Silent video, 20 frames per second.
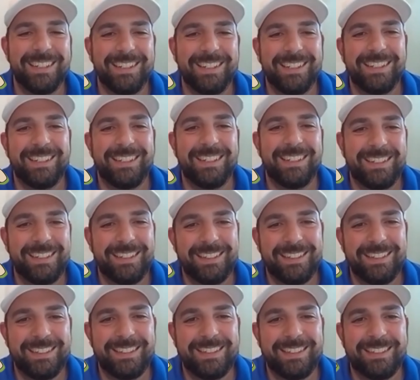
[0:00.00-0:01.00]

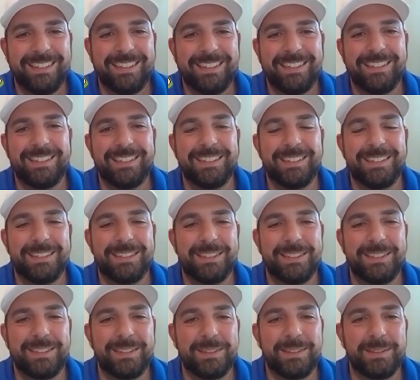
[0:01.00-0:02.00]

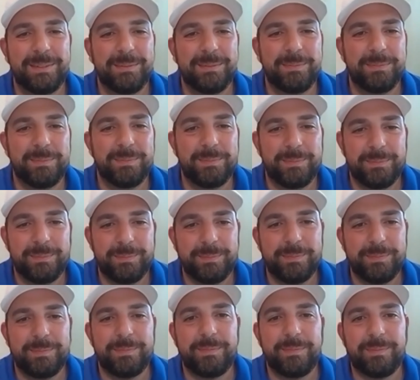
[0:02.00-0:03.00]

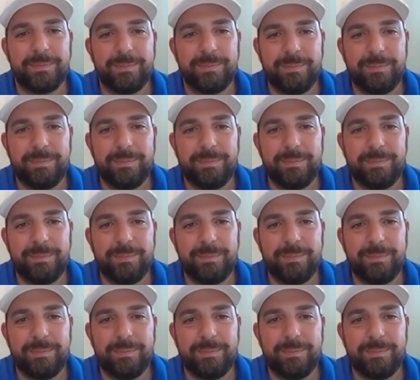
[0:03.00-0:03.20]
The person shown says nothing.